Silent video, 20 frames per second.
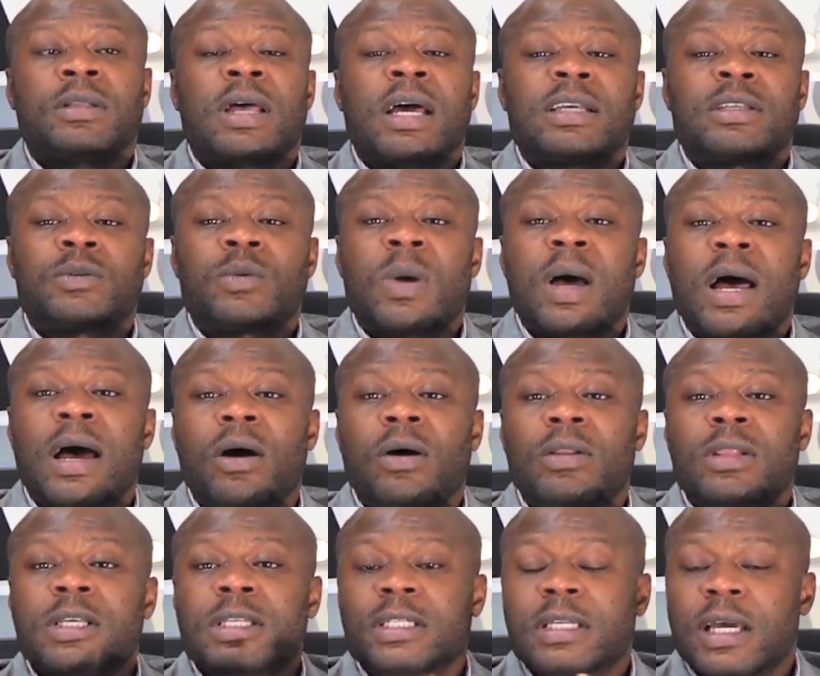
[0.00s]
That's why
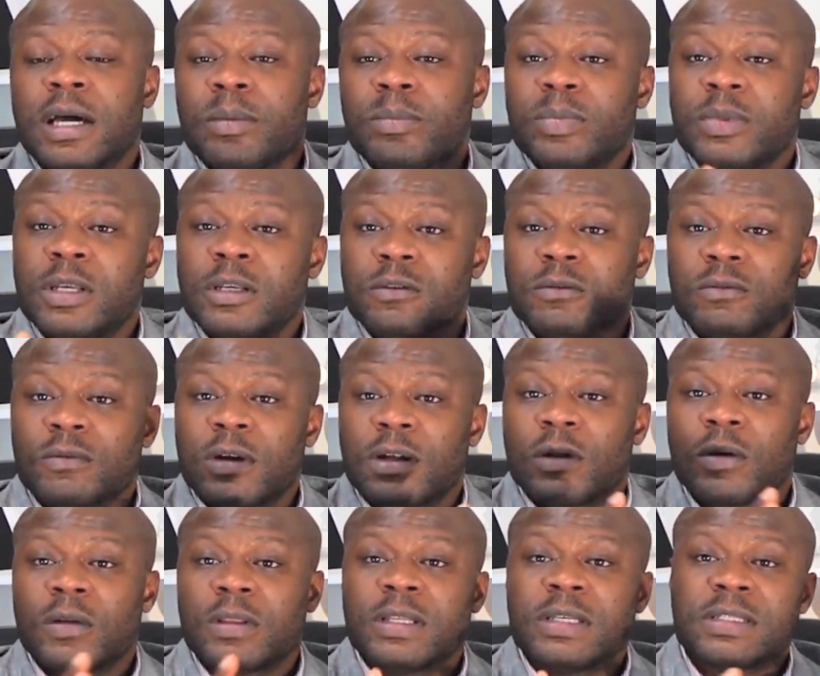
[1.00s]
all these companies
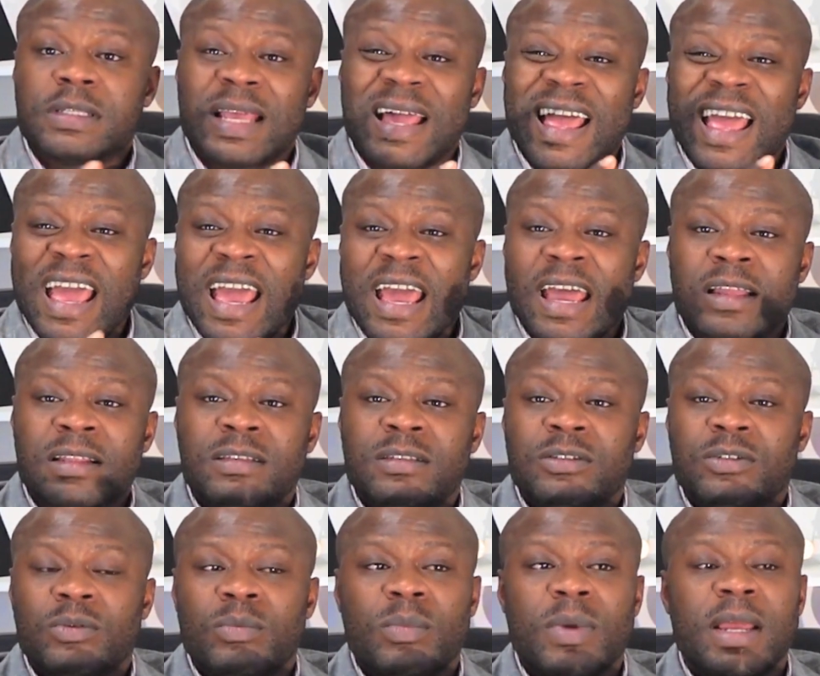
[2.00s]
run all these
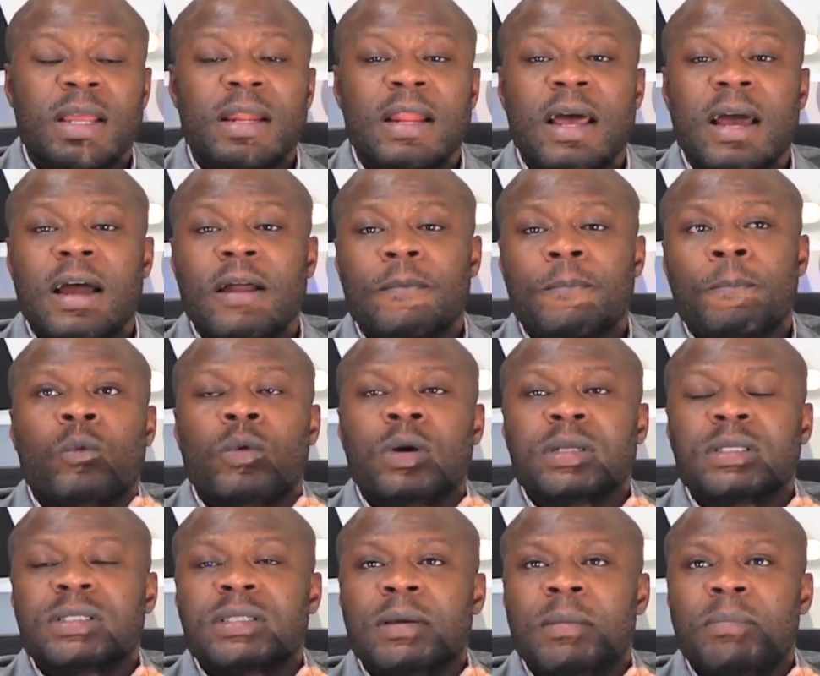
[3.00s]
ads. You may not
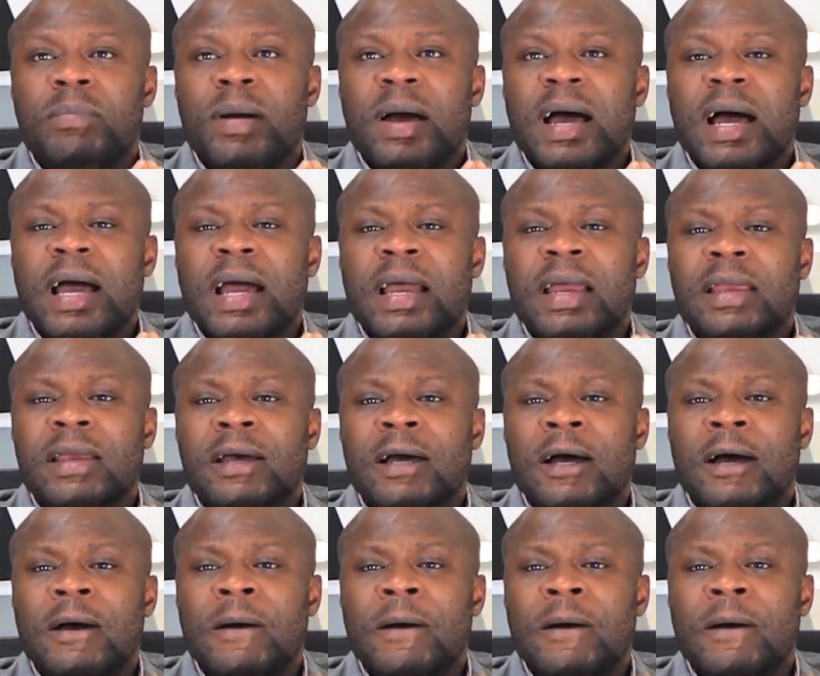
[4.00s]
want to buy